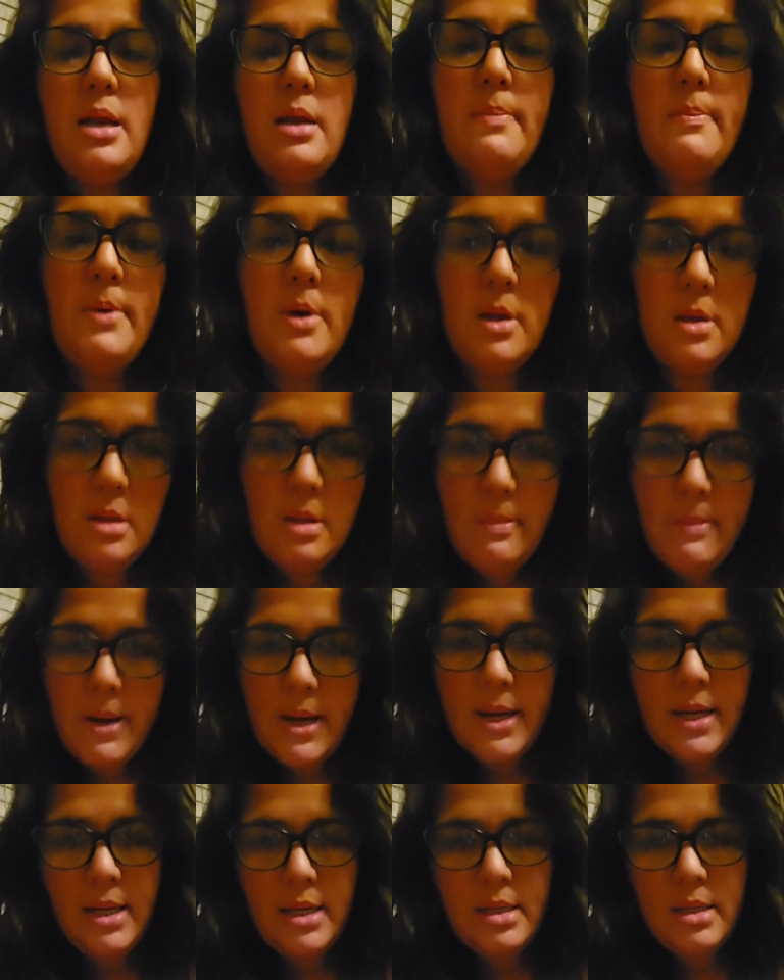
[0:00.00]
I'm on the
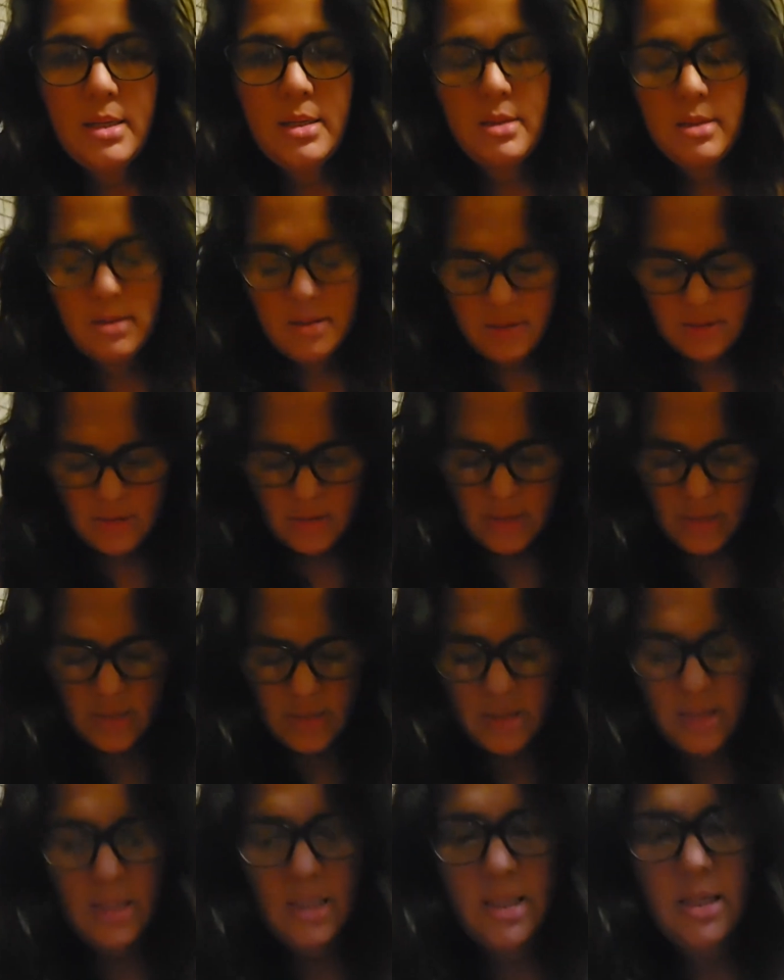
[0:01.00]
bike to
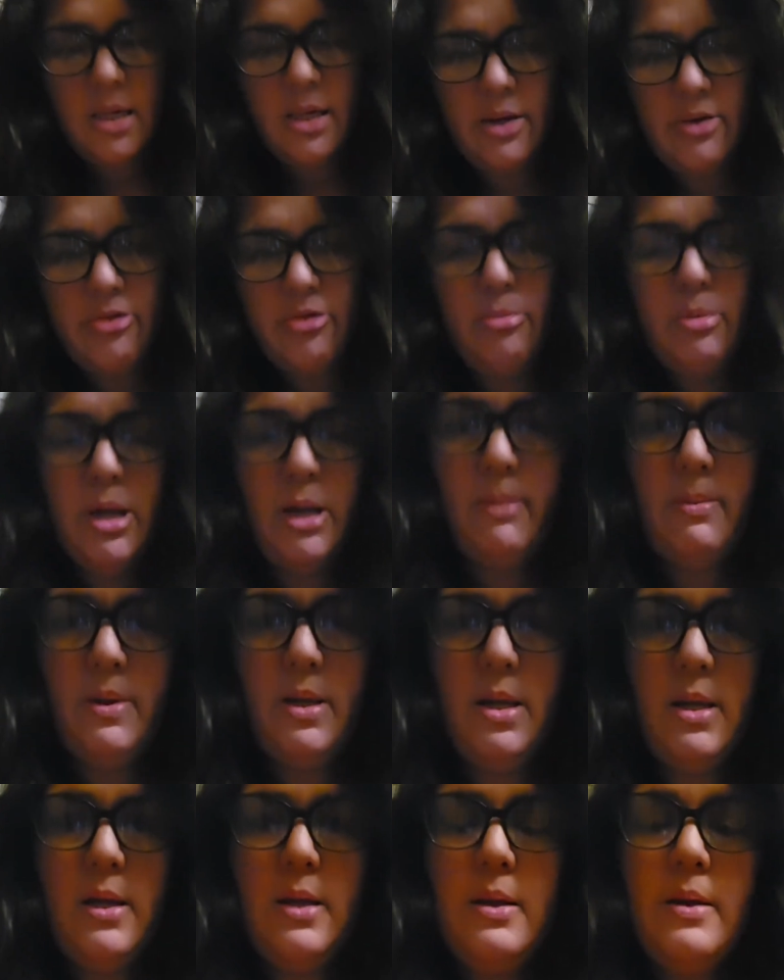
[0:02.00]
see if
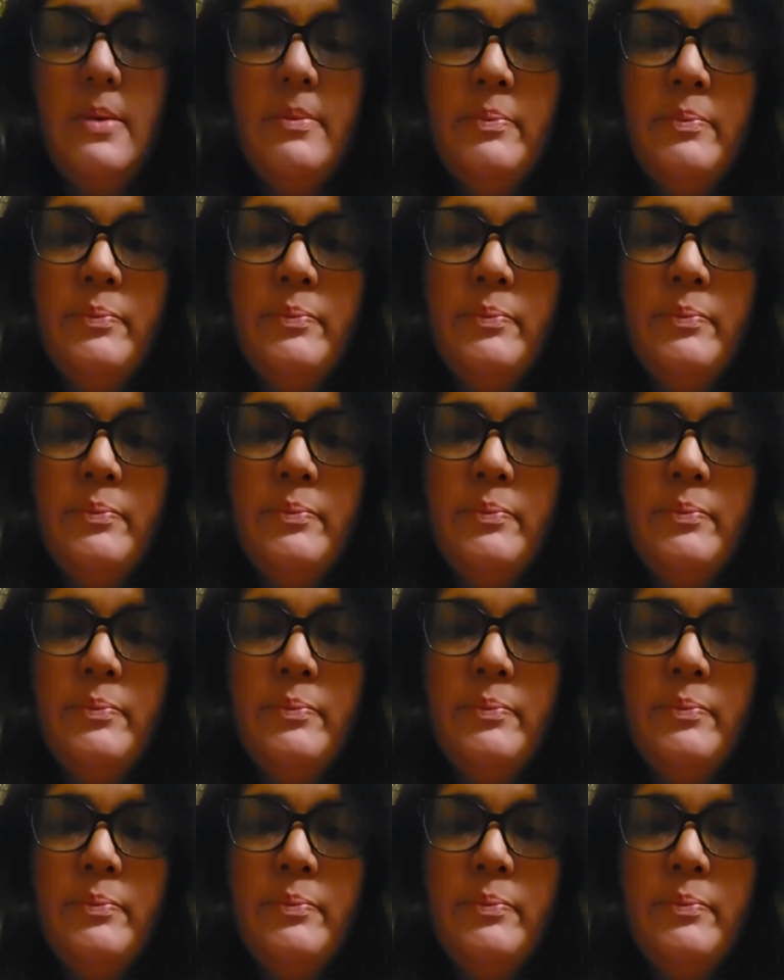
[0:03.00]
maybe